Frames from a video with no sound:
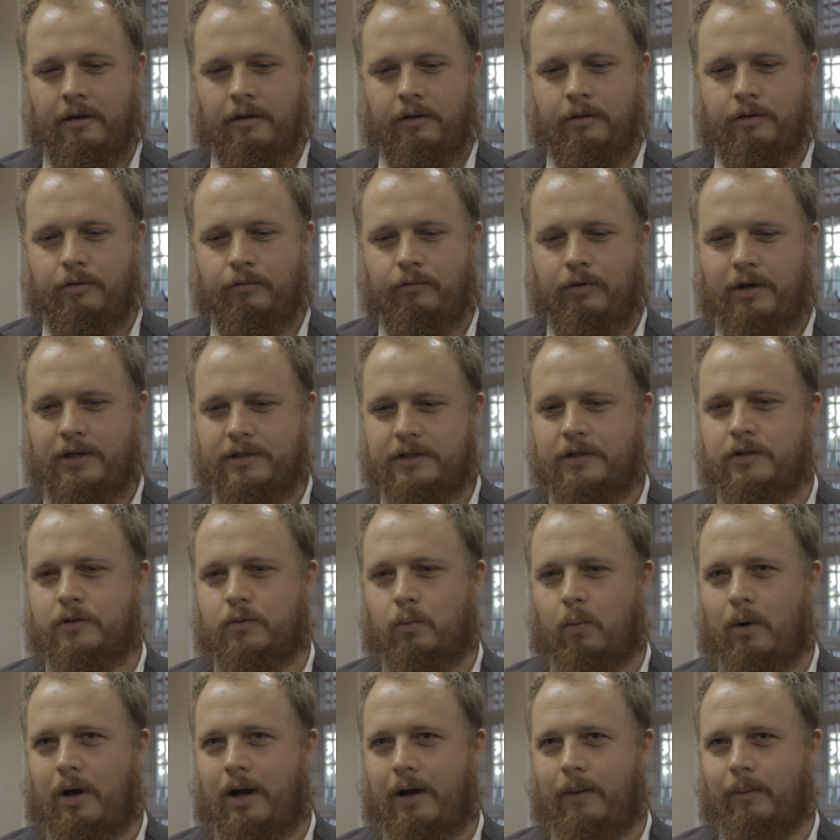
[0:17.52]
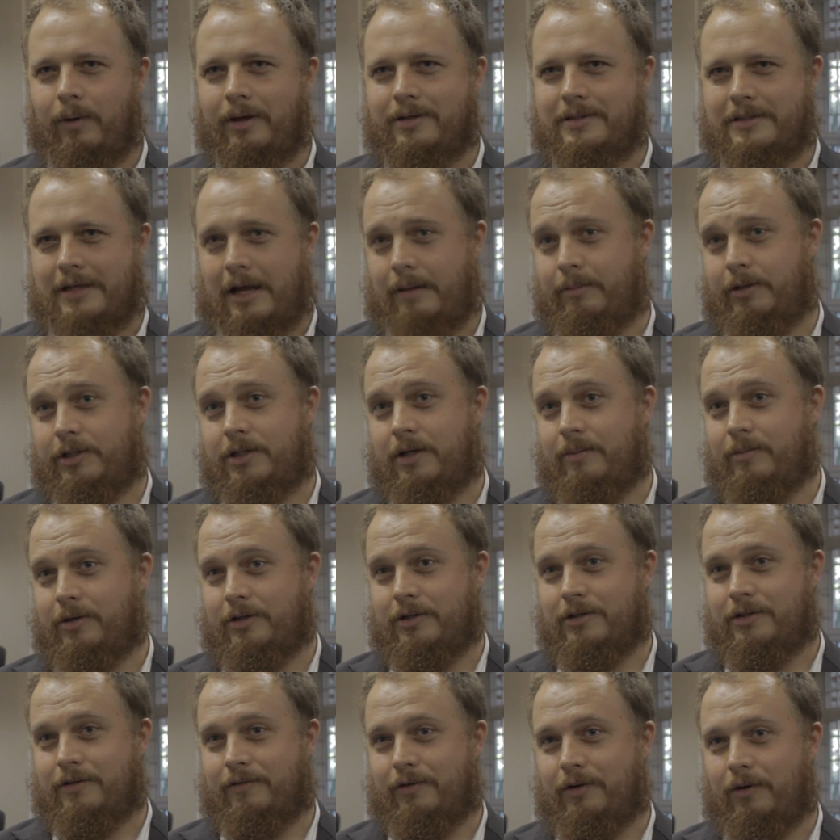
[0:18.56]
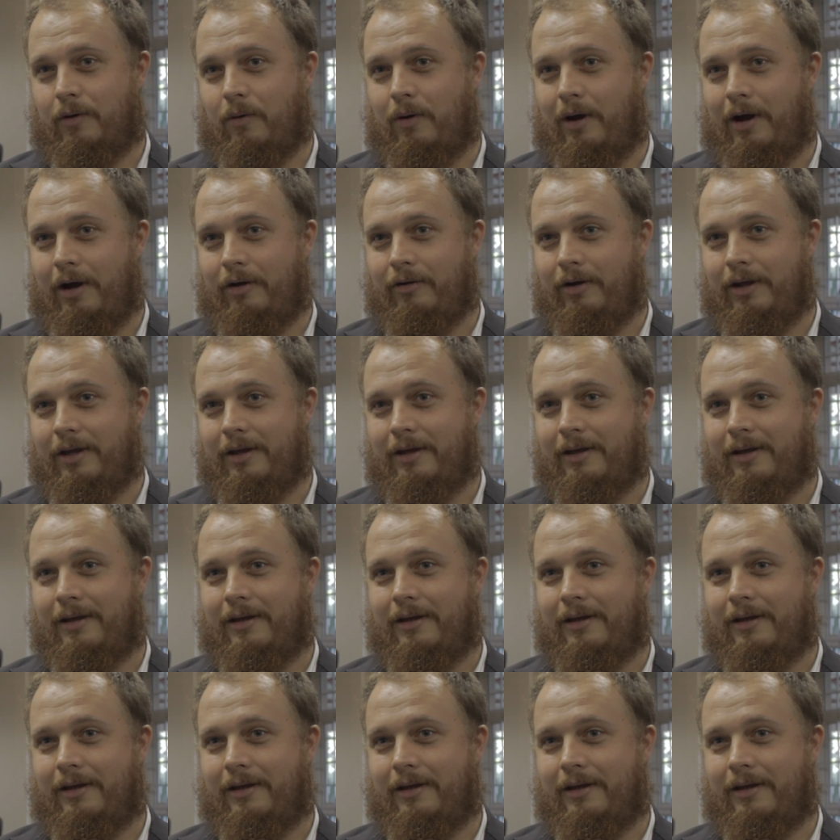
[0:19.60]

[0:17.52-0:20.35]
the reasons why we established commissions of inquiry,